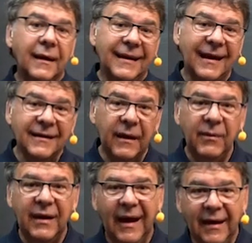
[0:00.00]

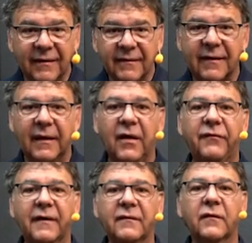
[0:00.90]
Nachdem die Hand den
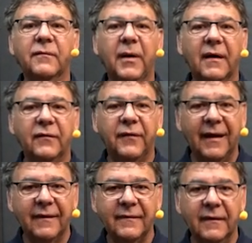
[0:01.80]
Erfassungsbereich
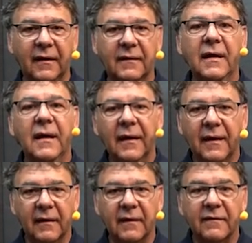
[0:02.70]
After the hand has
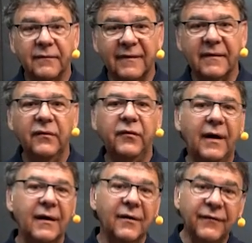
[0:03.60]
left the detection
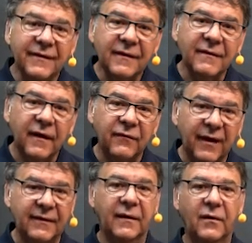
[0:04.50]
range of the
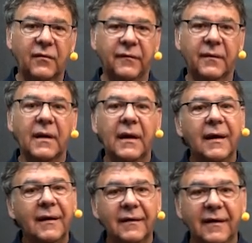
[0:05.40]
sensor, the water
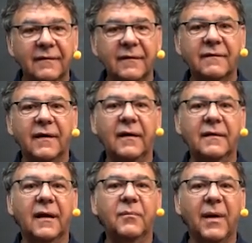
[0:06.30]
can
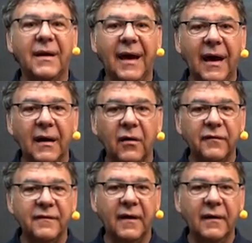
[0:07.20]
continue to run for a
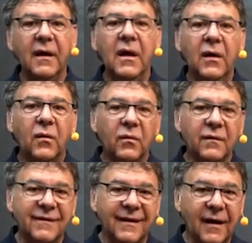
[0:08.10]
certain time.
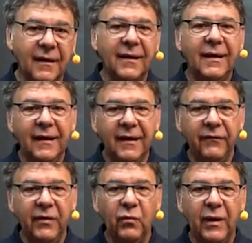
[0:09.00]
This time is
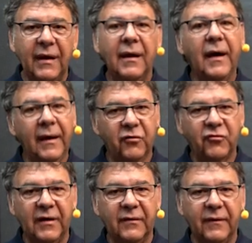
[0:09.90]
called the
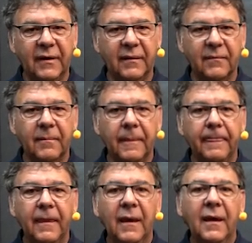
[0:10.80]
run-on time,
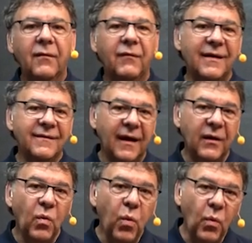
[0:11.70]
and it can be set
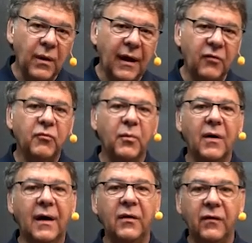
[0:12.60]
individually.
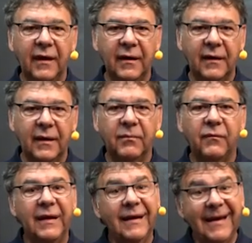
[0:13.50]
If there are high
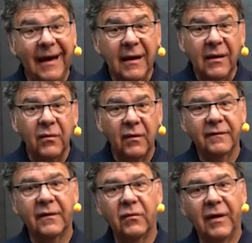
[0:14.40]
demands on
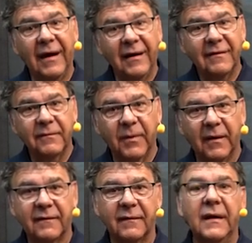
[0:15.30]
hygiene, as in
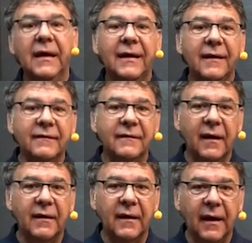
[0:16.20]
hospitals or
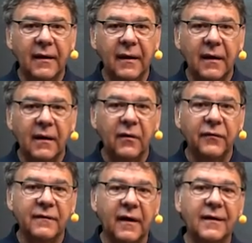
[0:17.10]
doctors' offices,
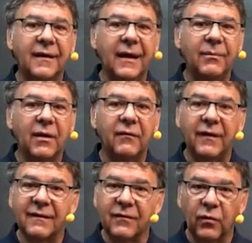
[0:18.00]
a long run-on
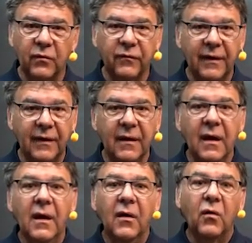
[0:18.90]
time is
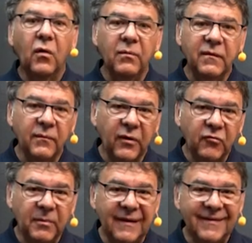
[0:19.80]
advantageous. For
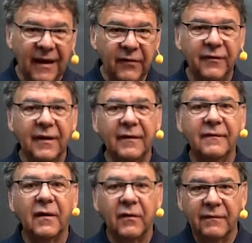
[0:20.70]
example, to
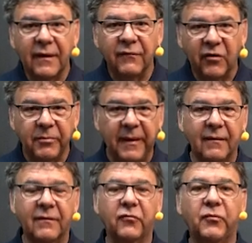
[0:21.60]
rinse soap
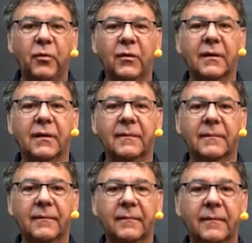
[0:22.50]
residue from the
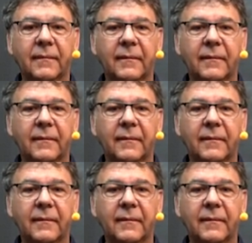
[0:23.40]
sink.